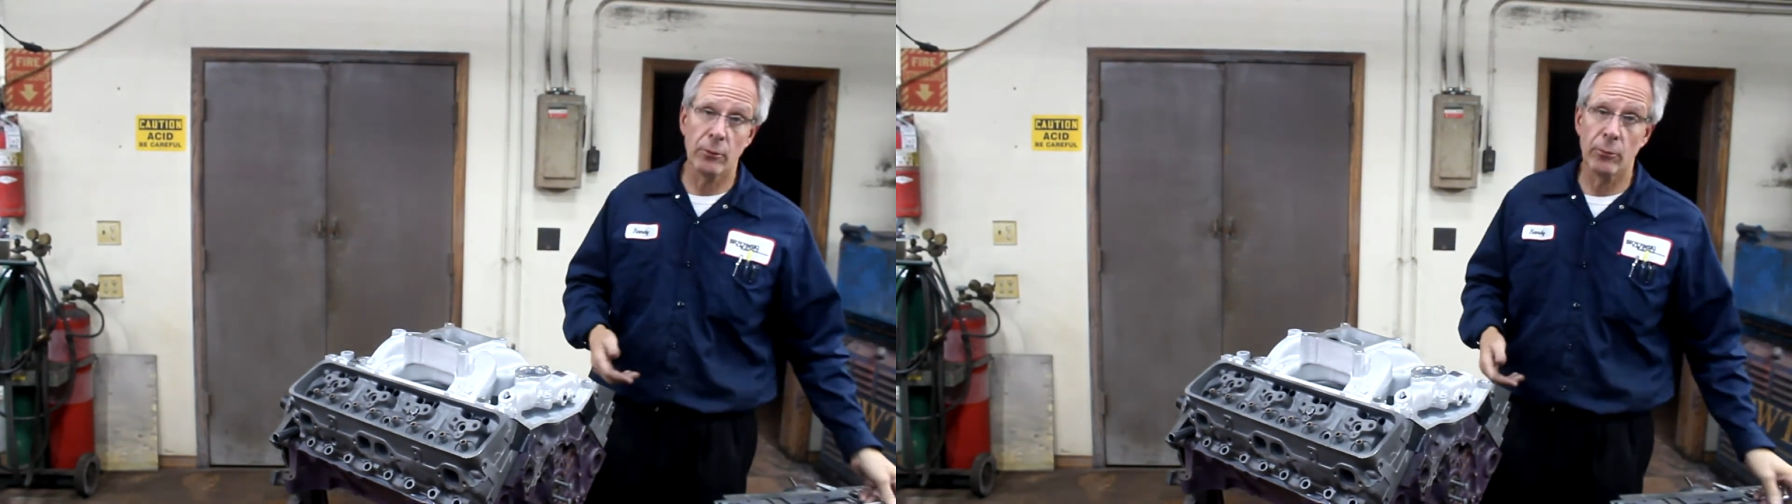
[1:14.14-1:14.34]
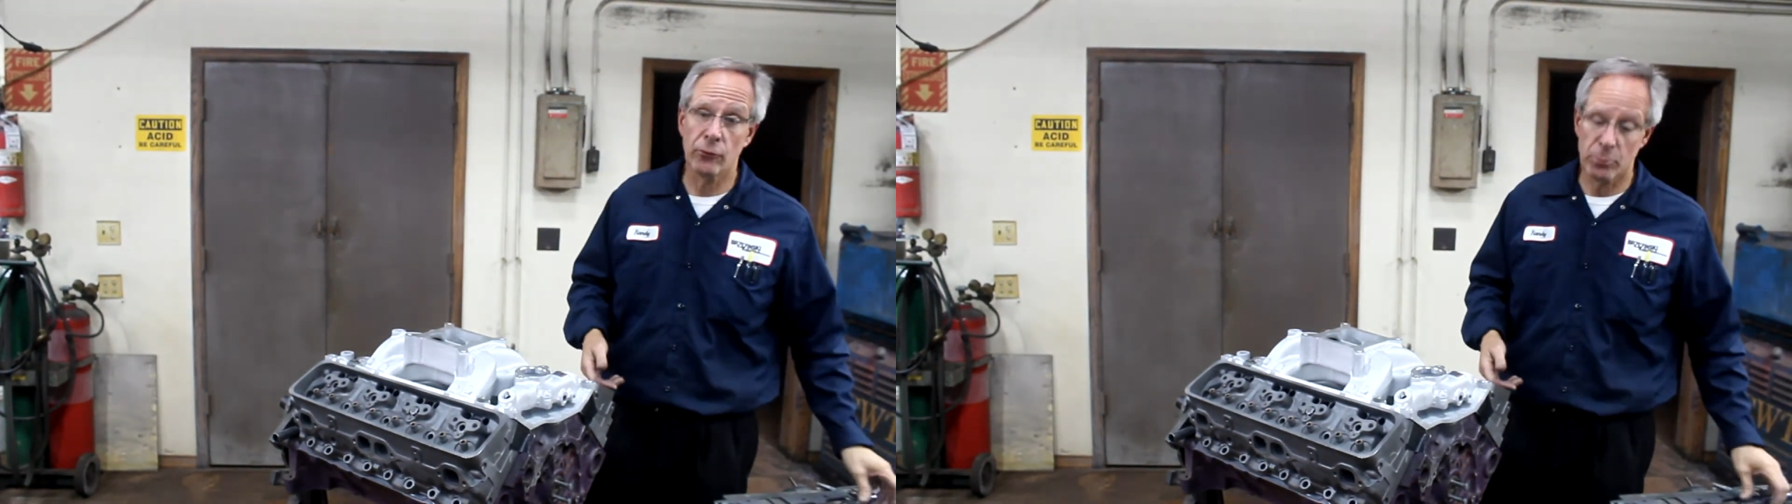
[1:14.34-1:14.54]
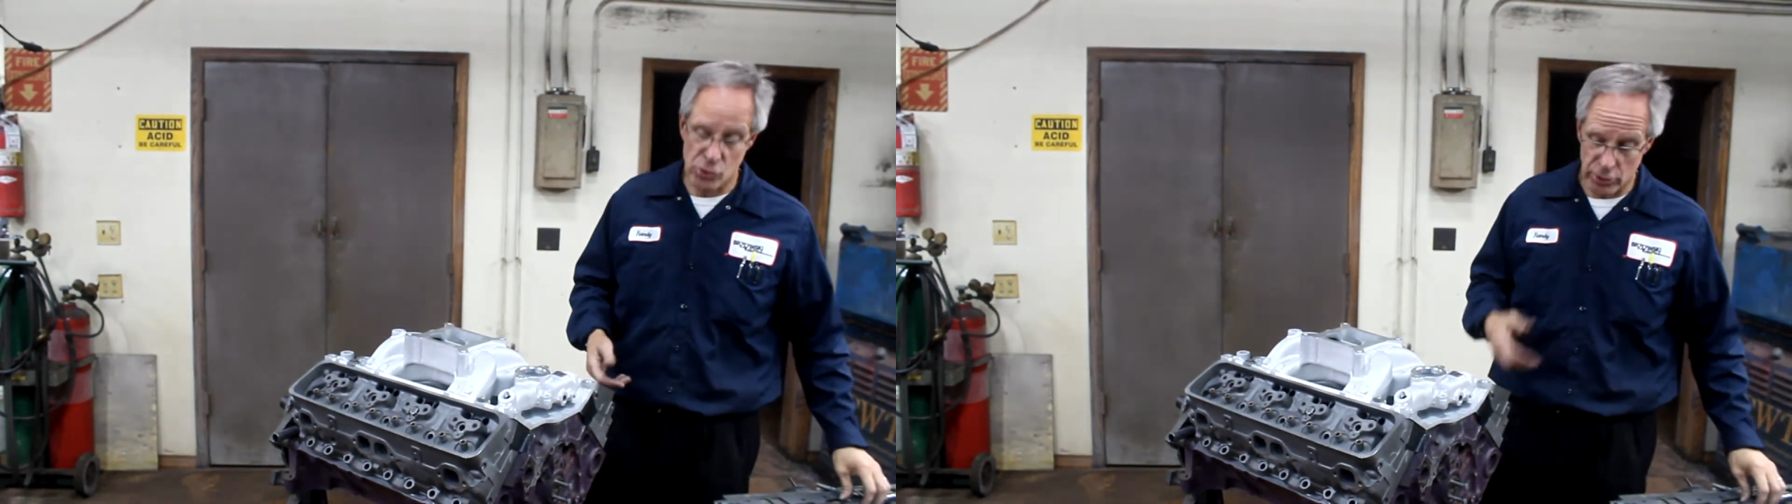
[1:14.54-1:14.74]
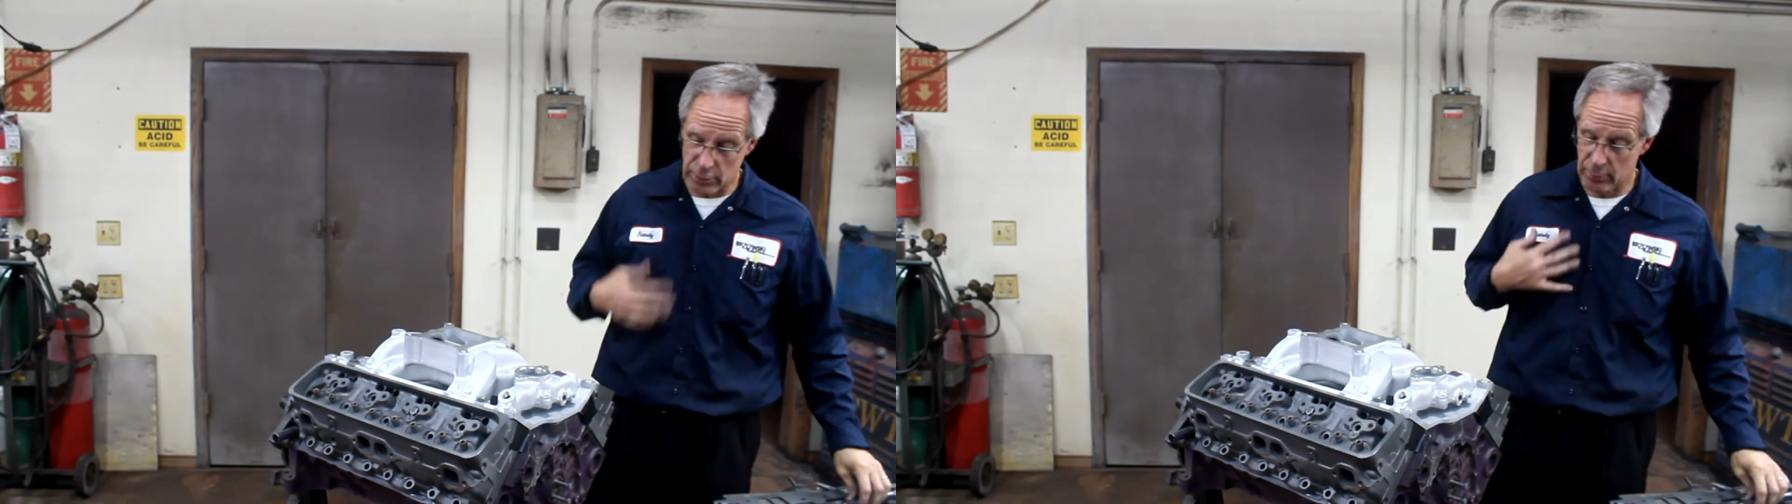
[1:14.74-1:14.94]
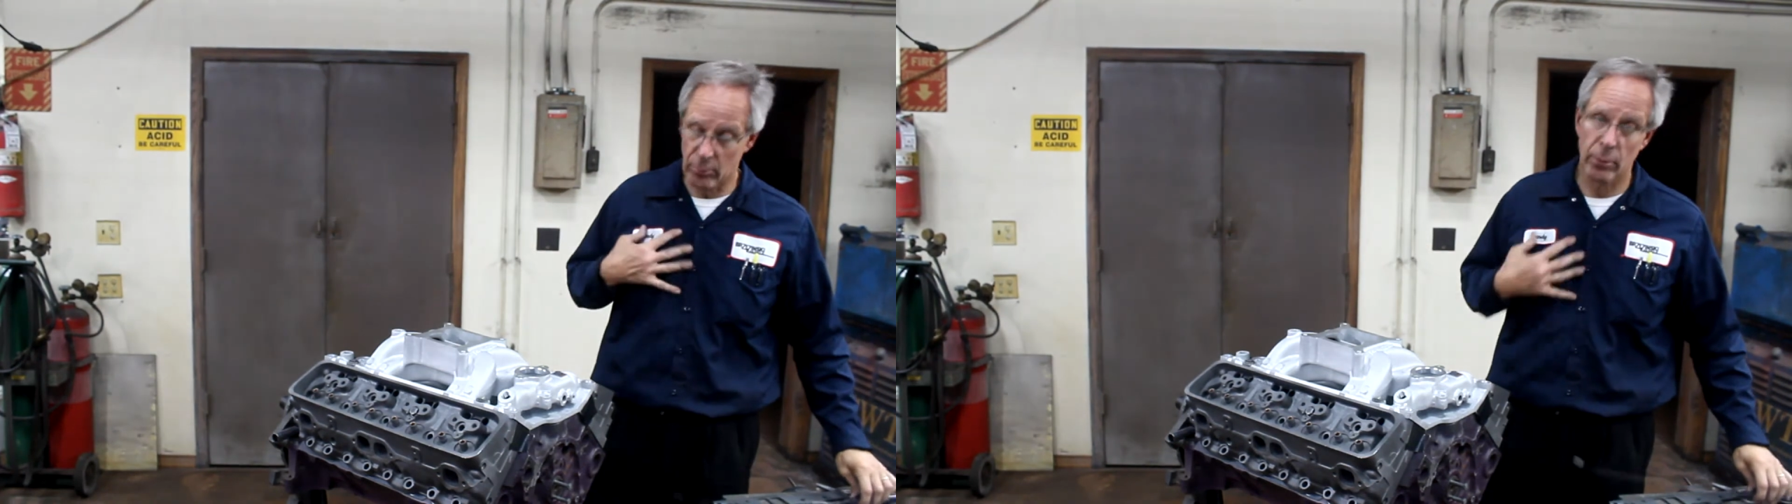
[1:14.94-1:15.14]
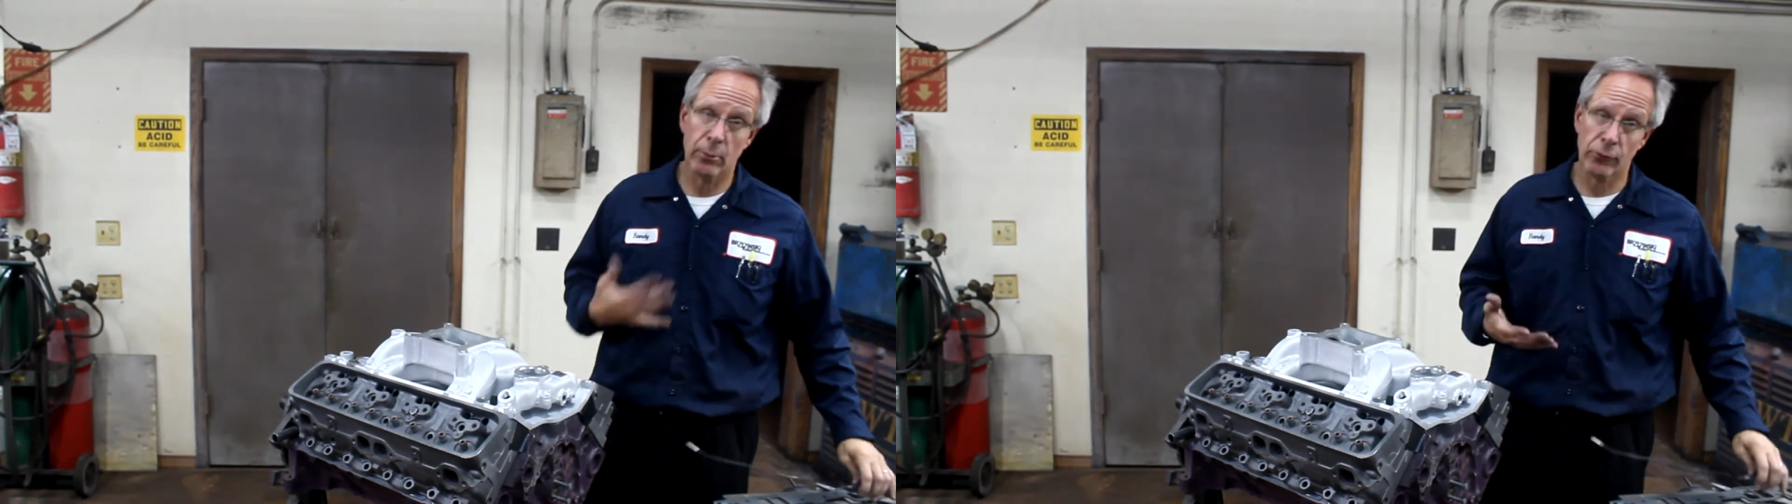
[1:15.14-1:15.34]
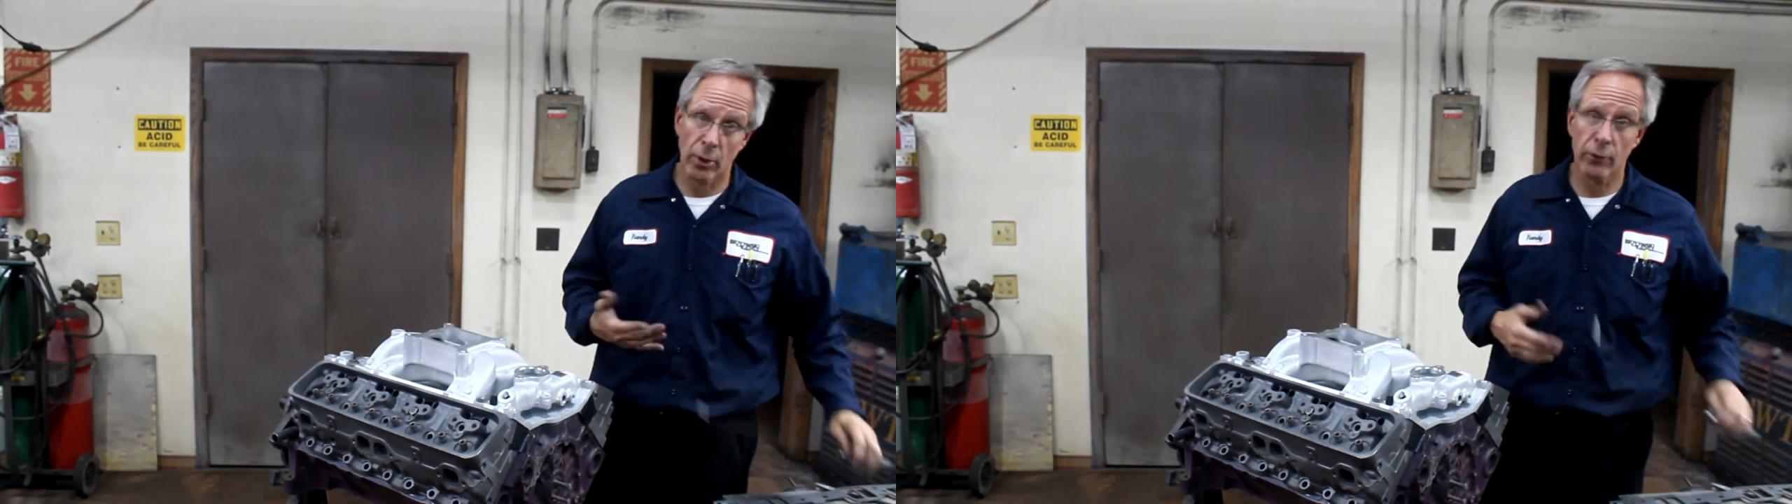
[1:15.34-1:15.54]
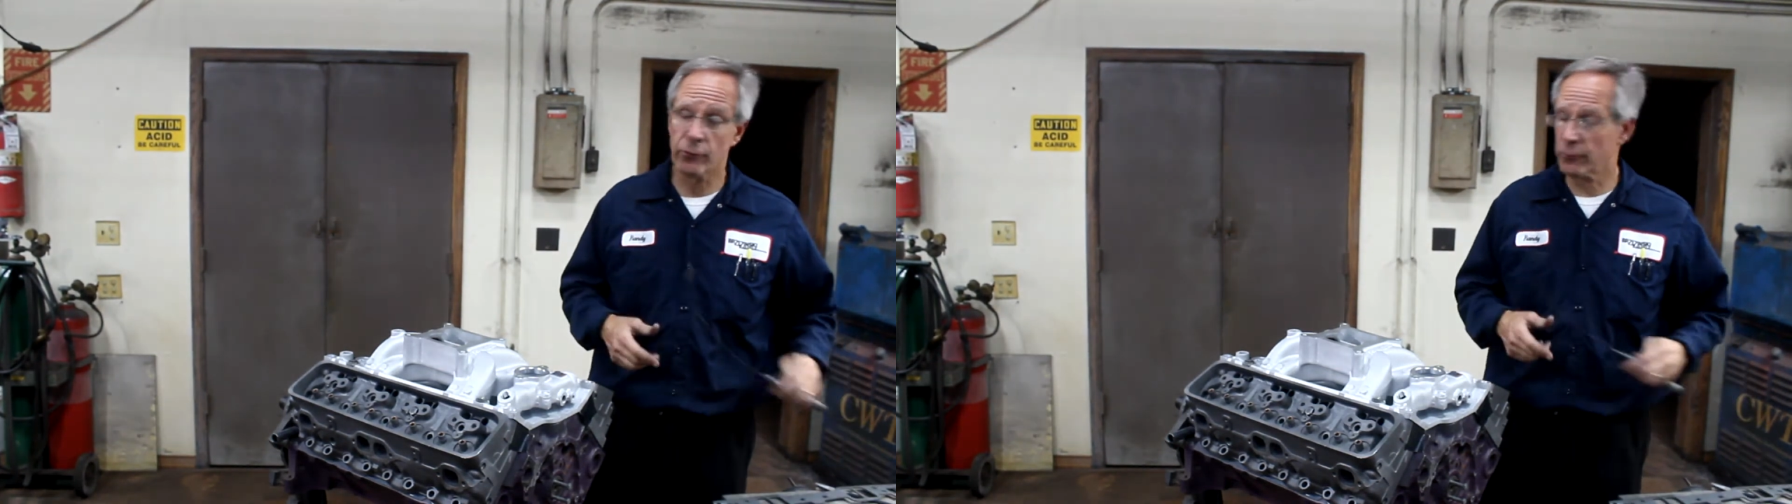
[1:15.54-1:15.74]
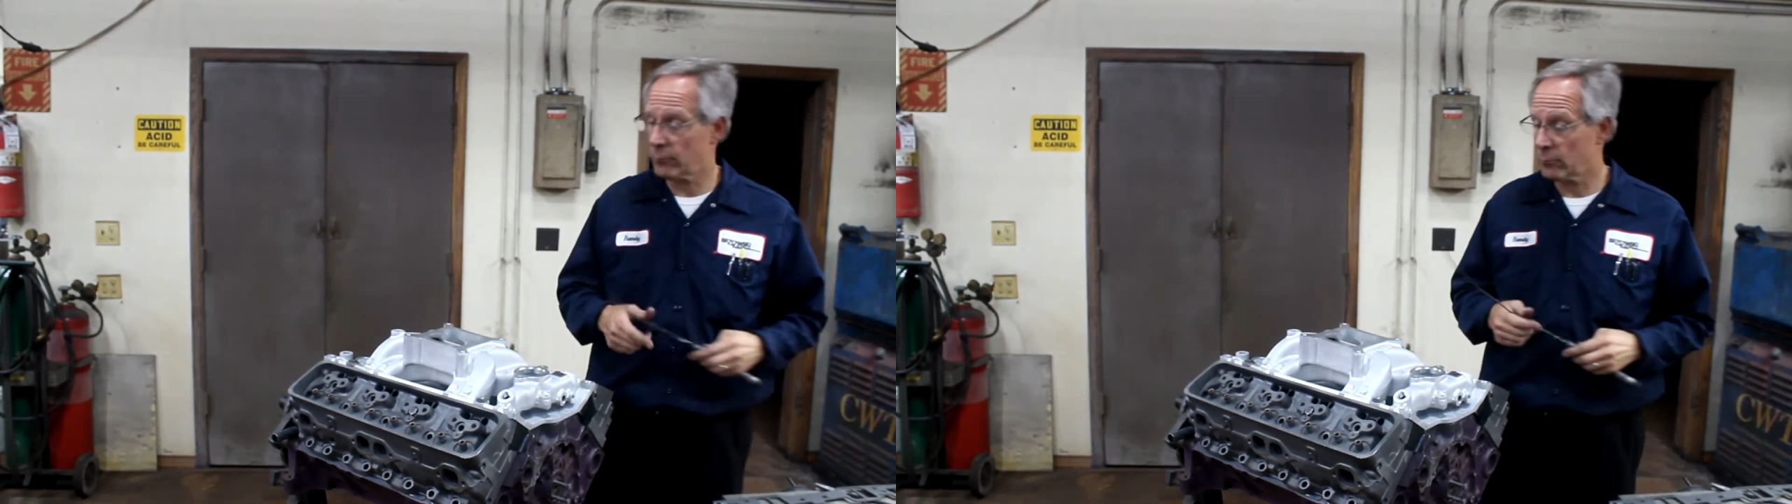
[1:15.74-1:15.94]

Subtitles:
do machining, whether it's us,